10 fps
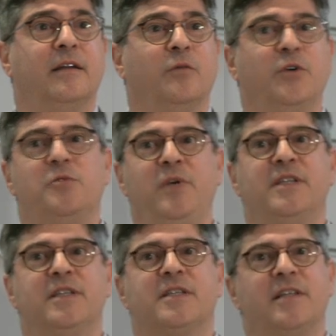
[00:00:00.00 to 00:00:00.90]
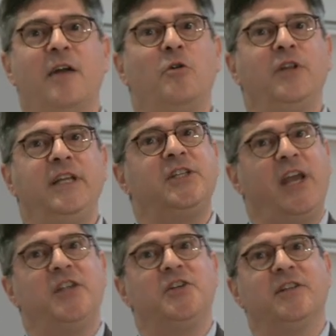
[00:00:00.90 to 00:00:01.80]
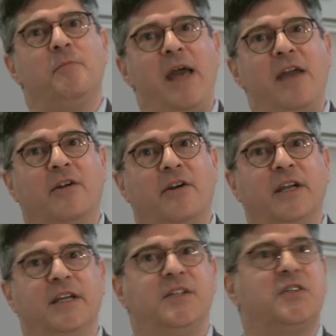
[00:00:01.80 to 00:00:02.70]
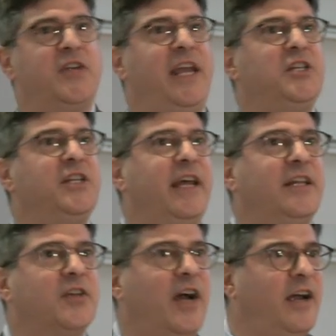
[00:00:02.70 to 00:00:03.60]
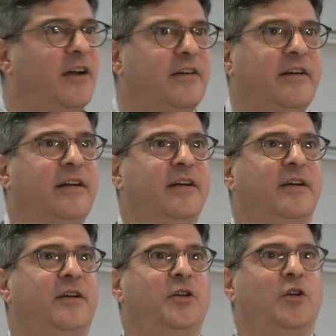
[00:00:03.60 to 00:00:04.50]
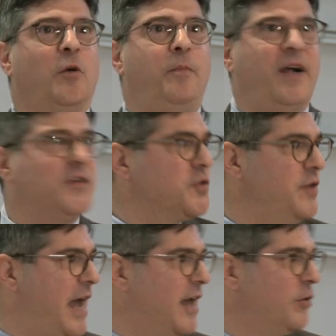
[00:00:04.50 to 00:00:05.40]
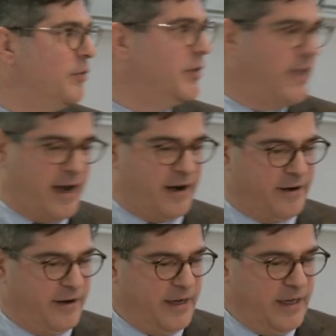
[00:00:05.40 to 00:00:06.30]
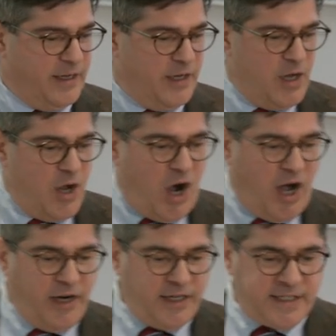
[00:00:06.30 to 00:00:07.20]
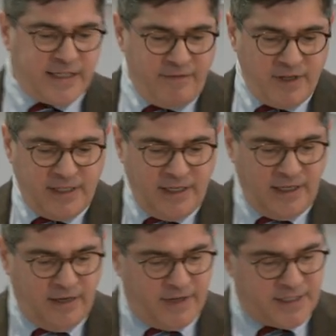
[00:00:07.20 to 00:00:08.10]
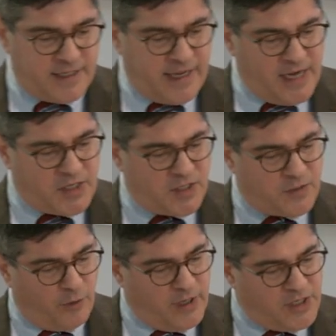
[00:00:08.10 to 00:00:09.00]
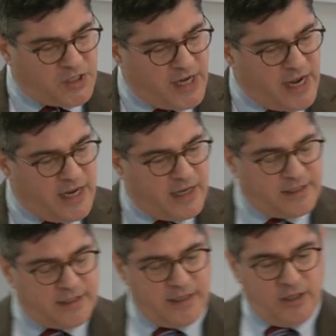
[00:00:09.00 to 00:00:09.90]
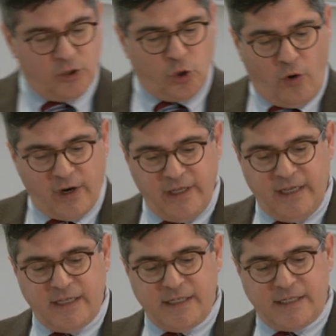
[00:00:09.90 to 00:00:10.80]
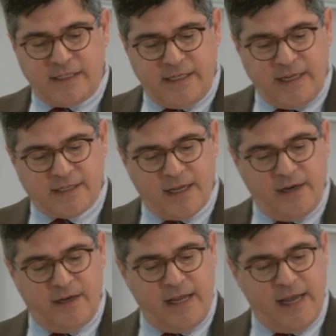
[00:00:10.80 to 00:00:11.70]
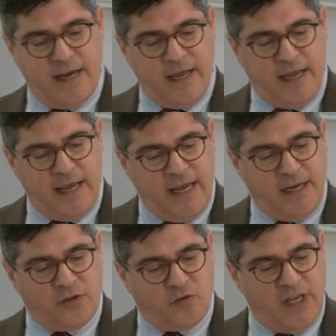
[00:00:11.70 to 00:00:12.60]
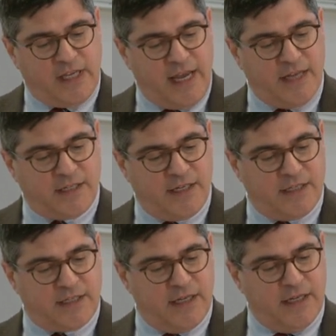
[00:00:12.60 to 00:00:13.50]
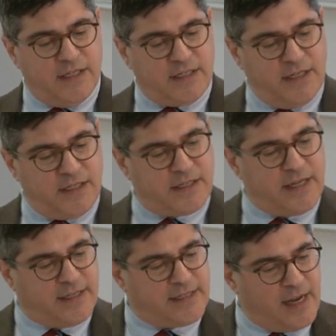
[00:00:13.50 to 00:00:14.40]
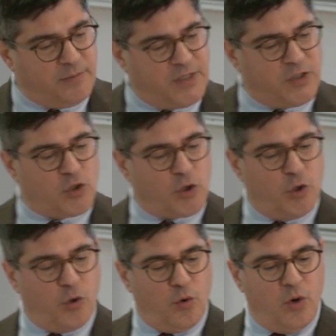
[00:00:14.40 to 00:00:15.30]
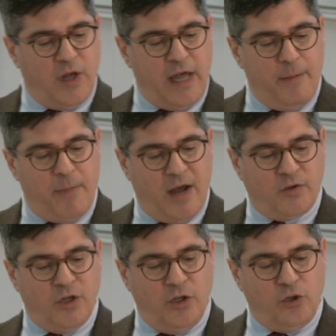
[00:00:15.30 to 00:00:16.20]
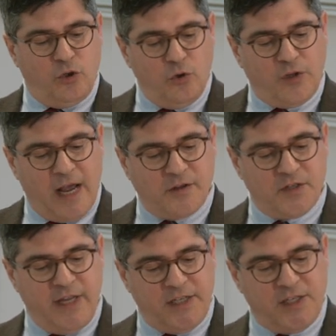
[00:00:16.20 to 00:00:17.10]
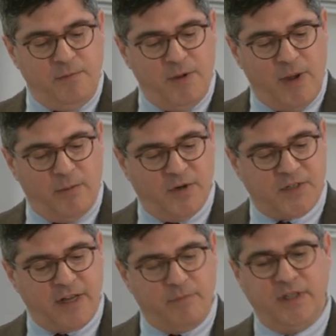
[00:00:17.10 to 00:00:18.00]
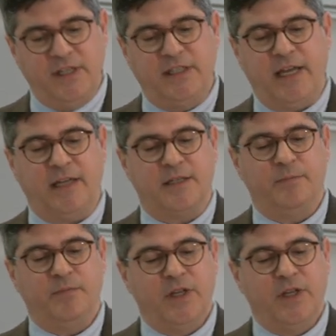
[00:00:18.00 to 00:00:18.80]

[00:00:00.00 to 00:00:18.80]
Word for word: which means it's not only changing the mayor, it's changing the entire you know, personnel over there. 117 investigations were initiated, totaling 683 cases since the attempted coup. About 2,000 HDP members have been detained.